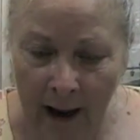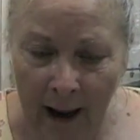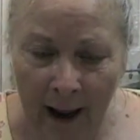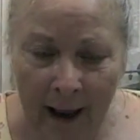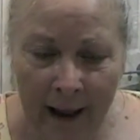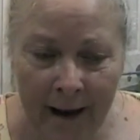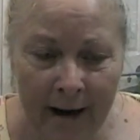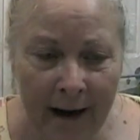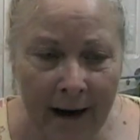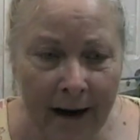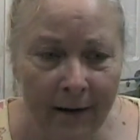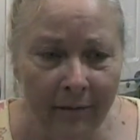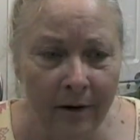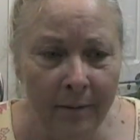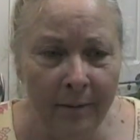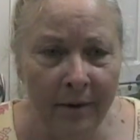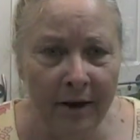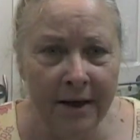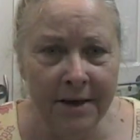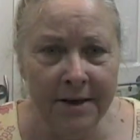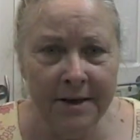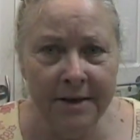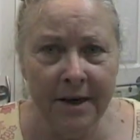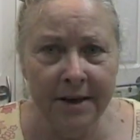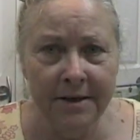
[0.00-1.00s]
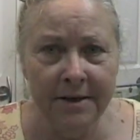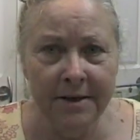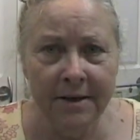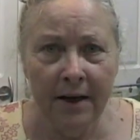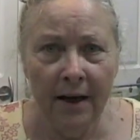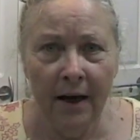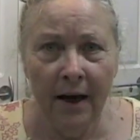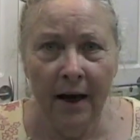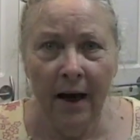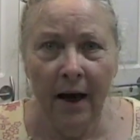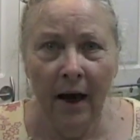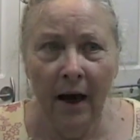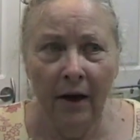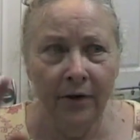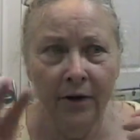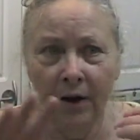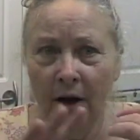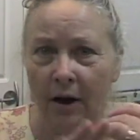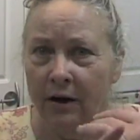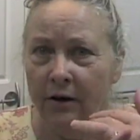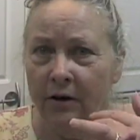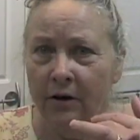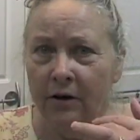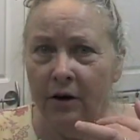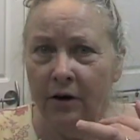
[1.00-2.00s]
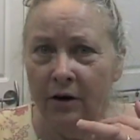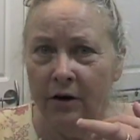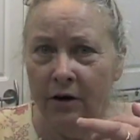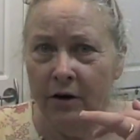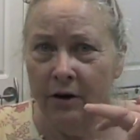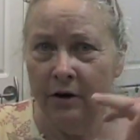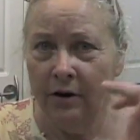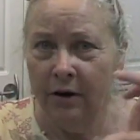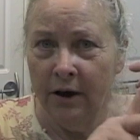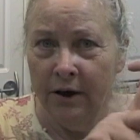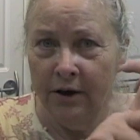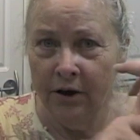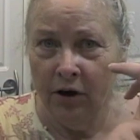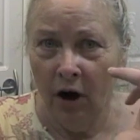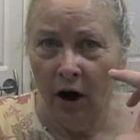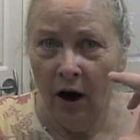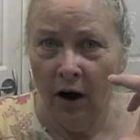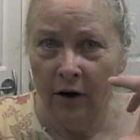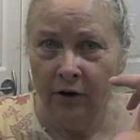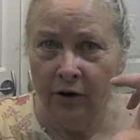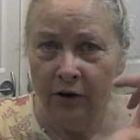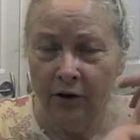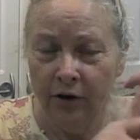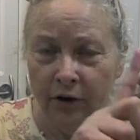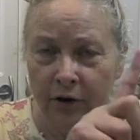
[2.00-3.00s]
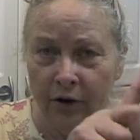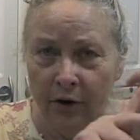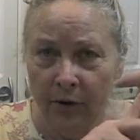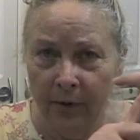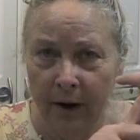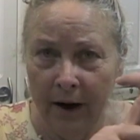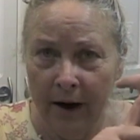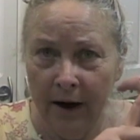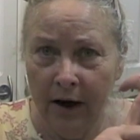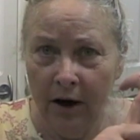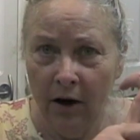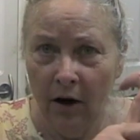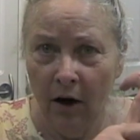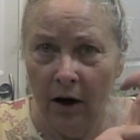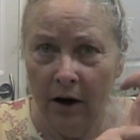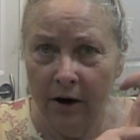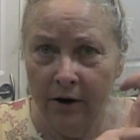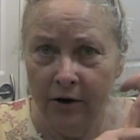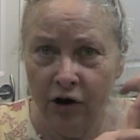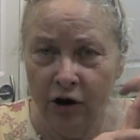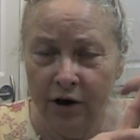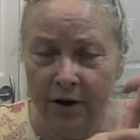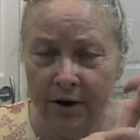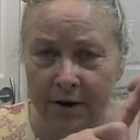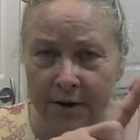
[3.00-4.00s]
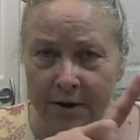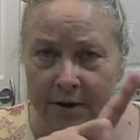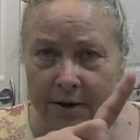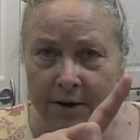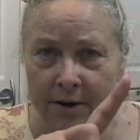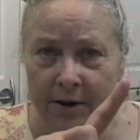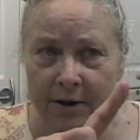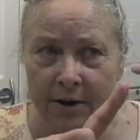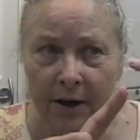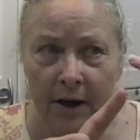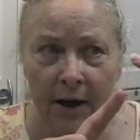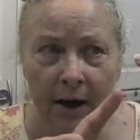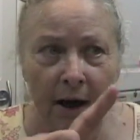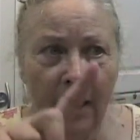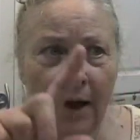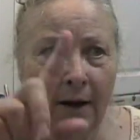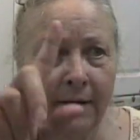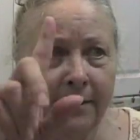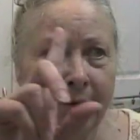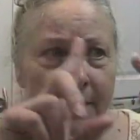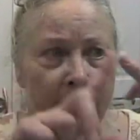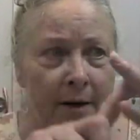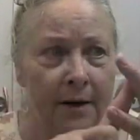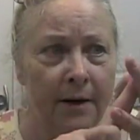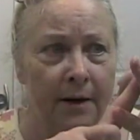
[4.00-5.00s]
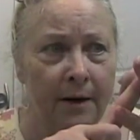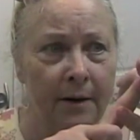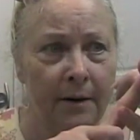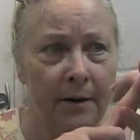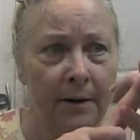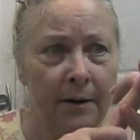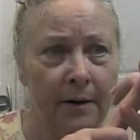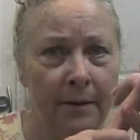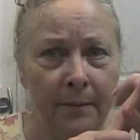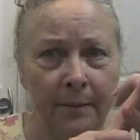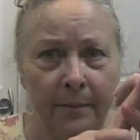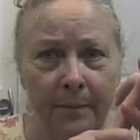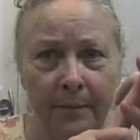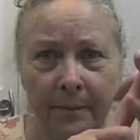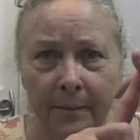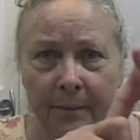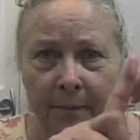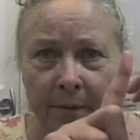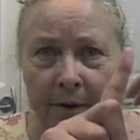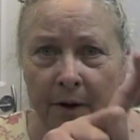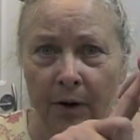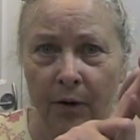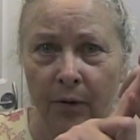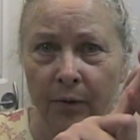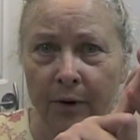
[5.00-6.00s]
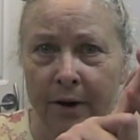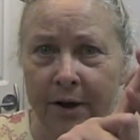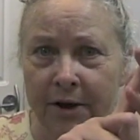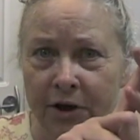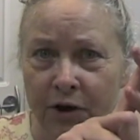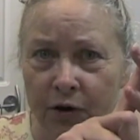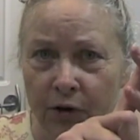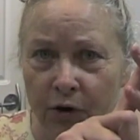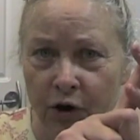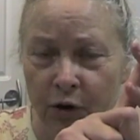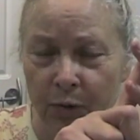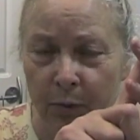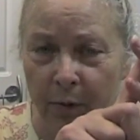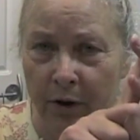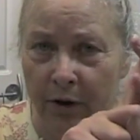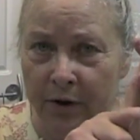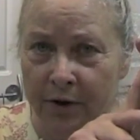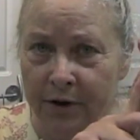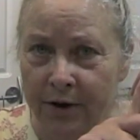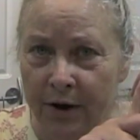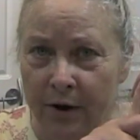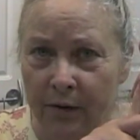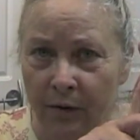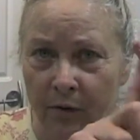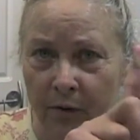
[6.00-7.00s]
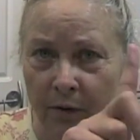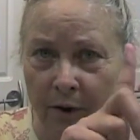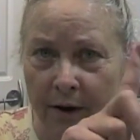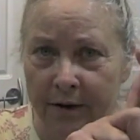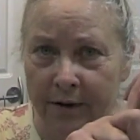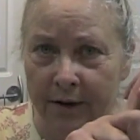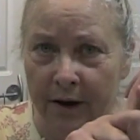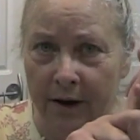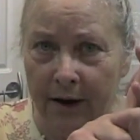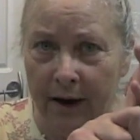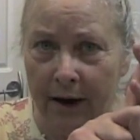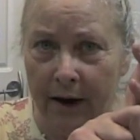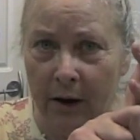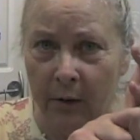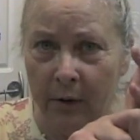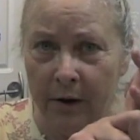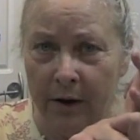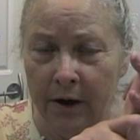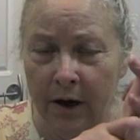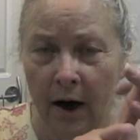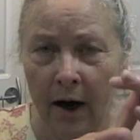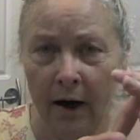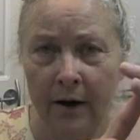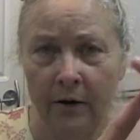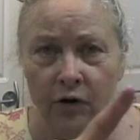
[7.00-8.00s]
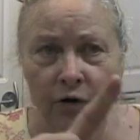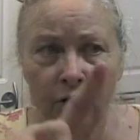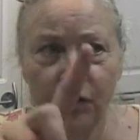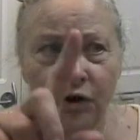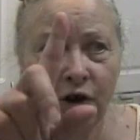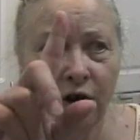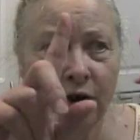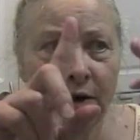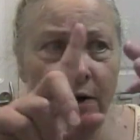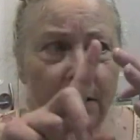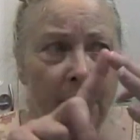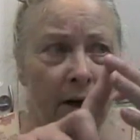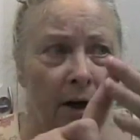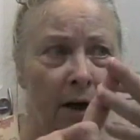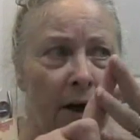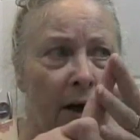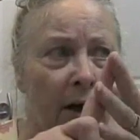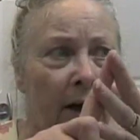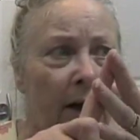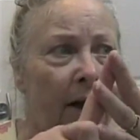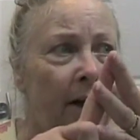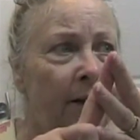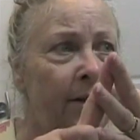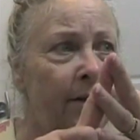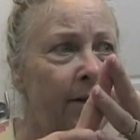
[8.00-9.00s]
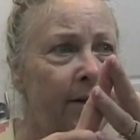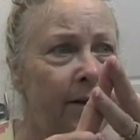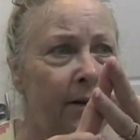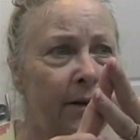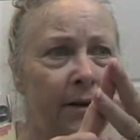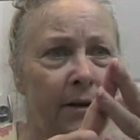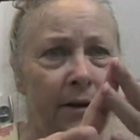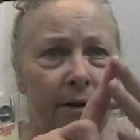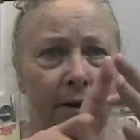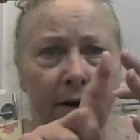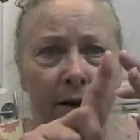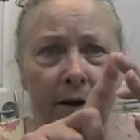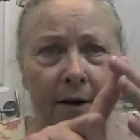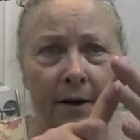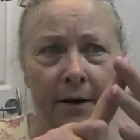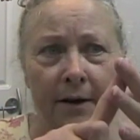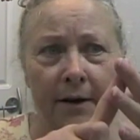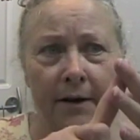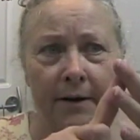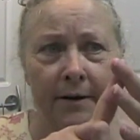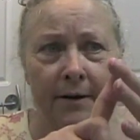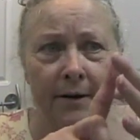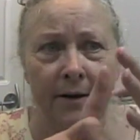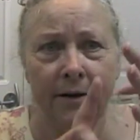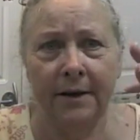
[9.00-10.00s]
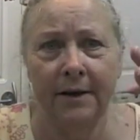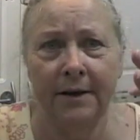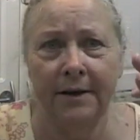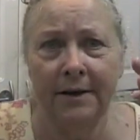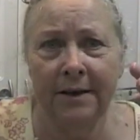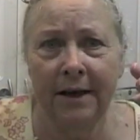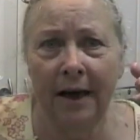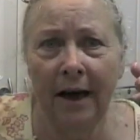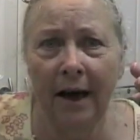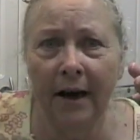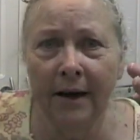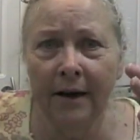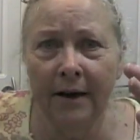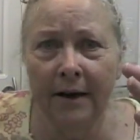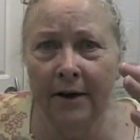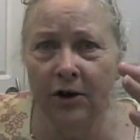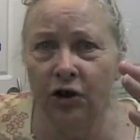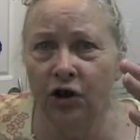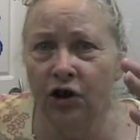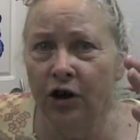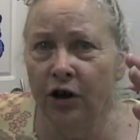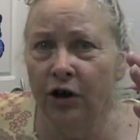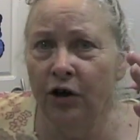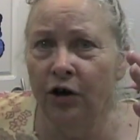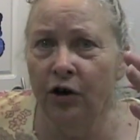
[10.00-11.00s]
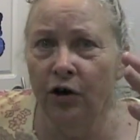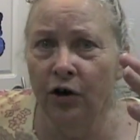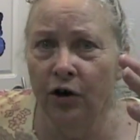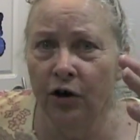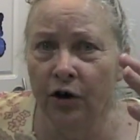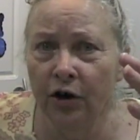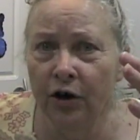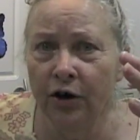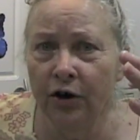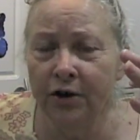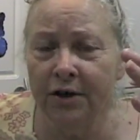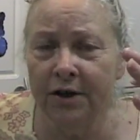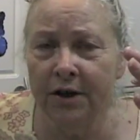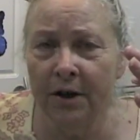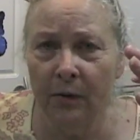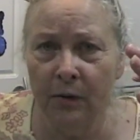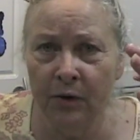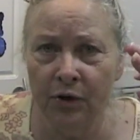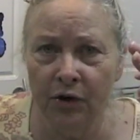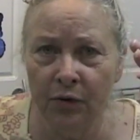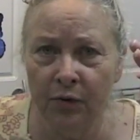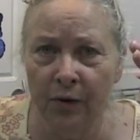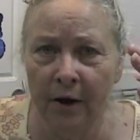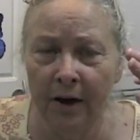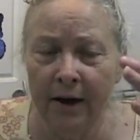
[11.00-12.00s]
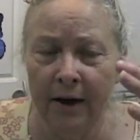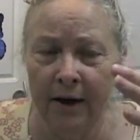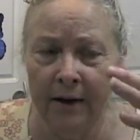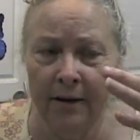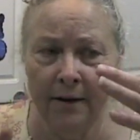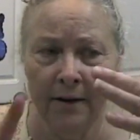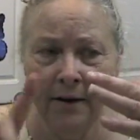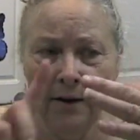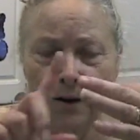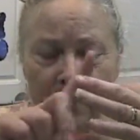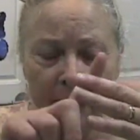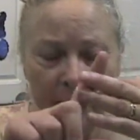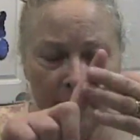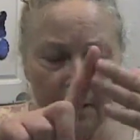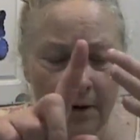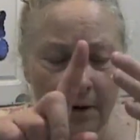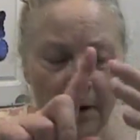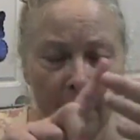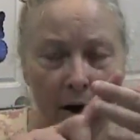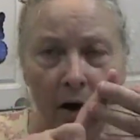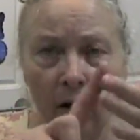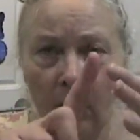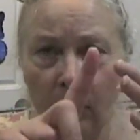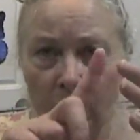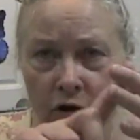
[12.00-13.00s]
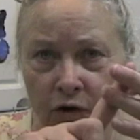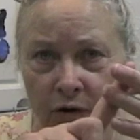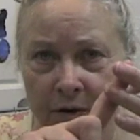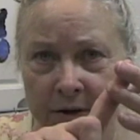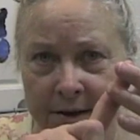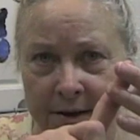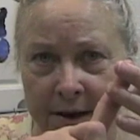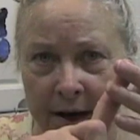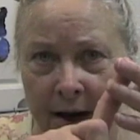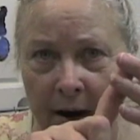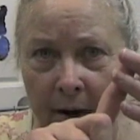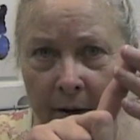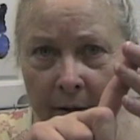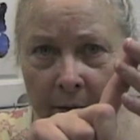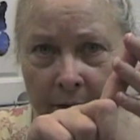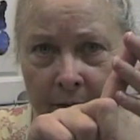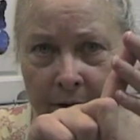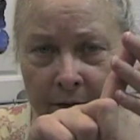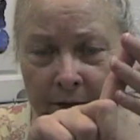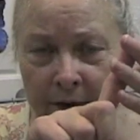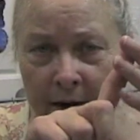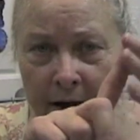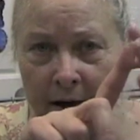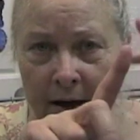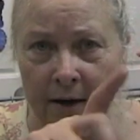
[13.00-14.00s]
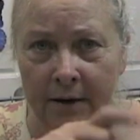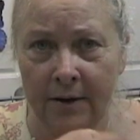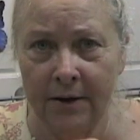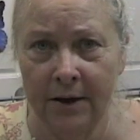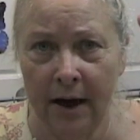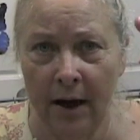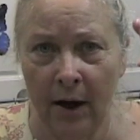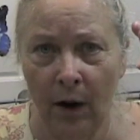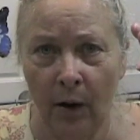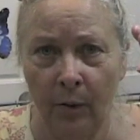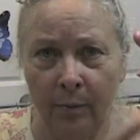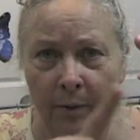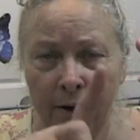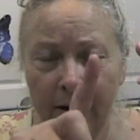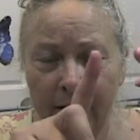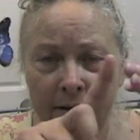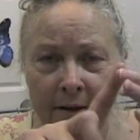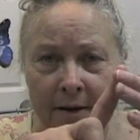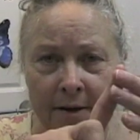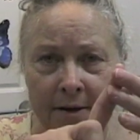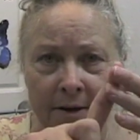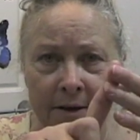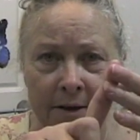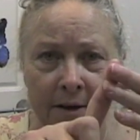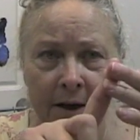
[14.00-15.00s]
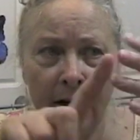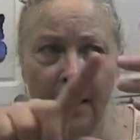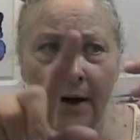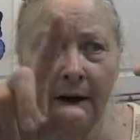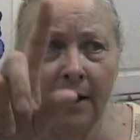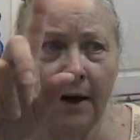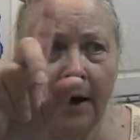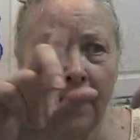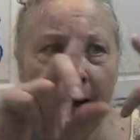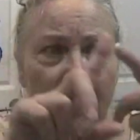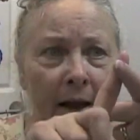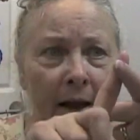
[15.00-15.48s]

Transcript: And everybody says, the, the doctor, the radiologist, the, the research person with the liquid nitrogen, the, the technician nurse that was running the uh, ultrasound thing to help get this done,